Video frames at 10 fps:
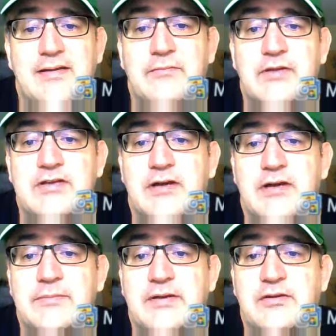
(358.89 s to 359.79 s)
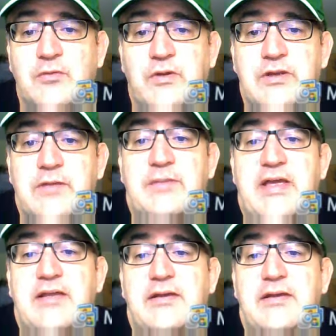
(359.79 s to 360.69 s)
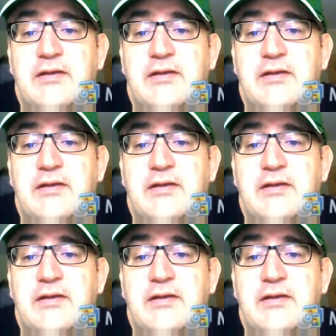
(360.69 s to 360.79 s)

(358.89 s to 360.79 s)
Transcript: We talked about the William Paley